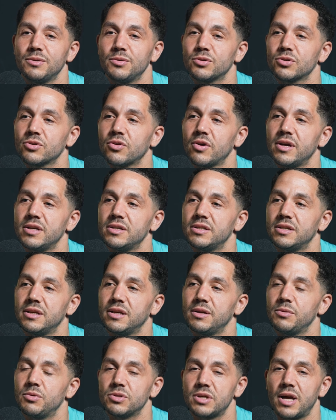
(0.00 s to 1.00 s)
was
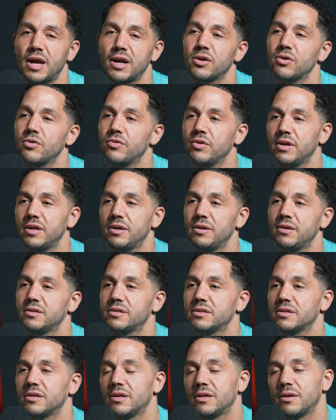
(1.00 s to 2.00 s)
crazy. He was angry,
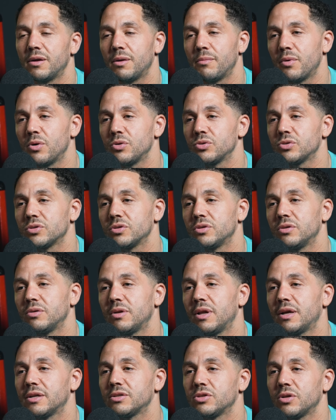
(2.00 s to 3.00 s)
he's
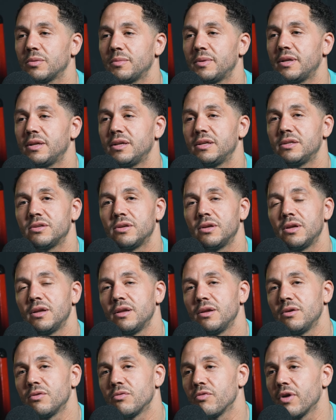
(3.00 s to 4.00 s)
emotional, like, do you know what I mean? He's
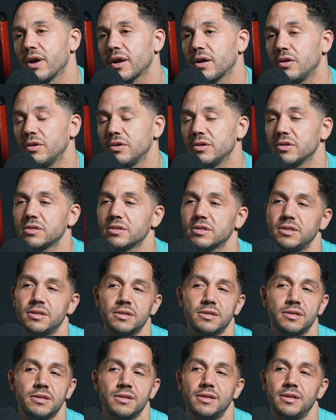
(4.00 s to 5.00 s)
reckless,
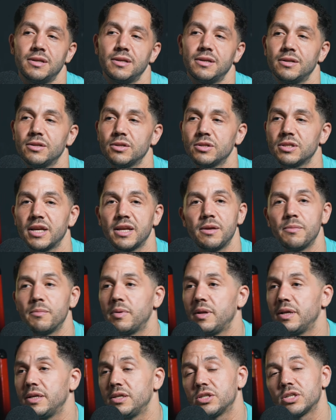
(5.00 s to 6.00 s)
he's taking
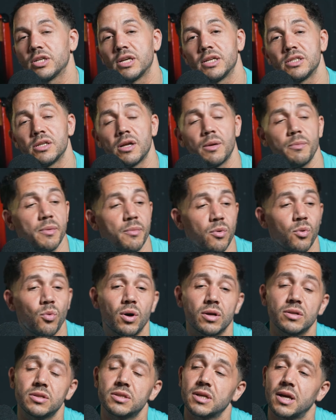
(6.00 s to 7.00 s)
police chases. I remember
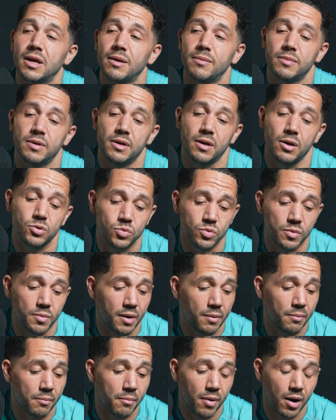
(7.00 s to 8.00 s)
one time, I was with
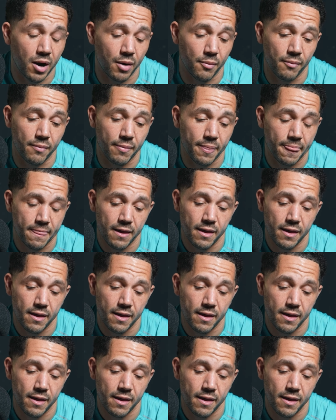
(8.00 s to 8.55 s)
my mum